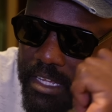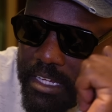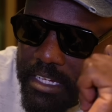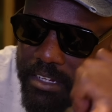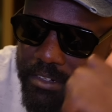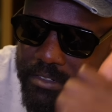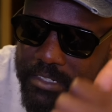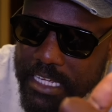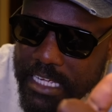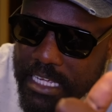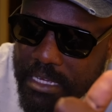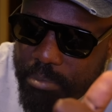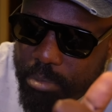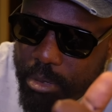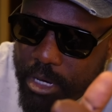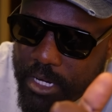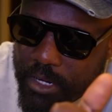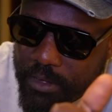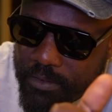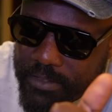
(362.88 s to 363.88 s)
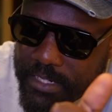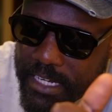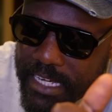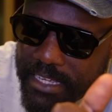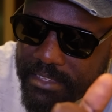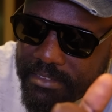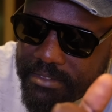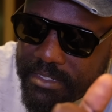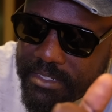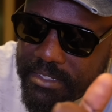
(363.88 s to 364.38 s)
They'll take a point off
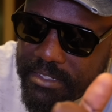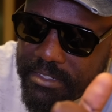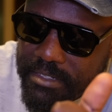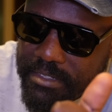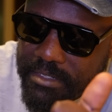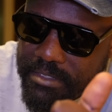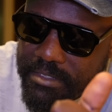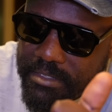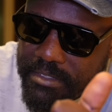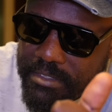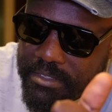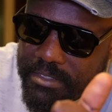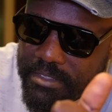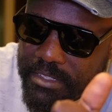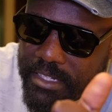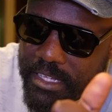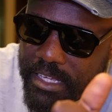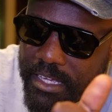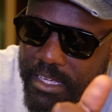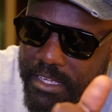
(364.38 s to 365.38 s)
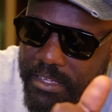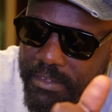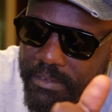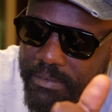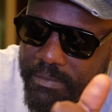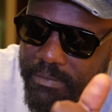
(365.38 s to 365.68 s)
Tyson. Yeah.